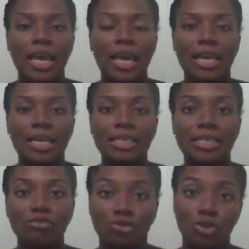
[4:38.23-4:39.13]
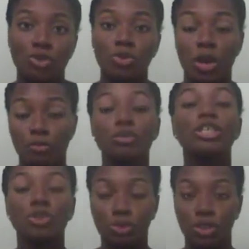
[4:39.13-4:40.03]
is a
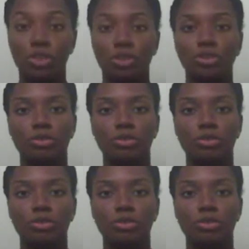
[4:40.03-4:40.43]
resource to you.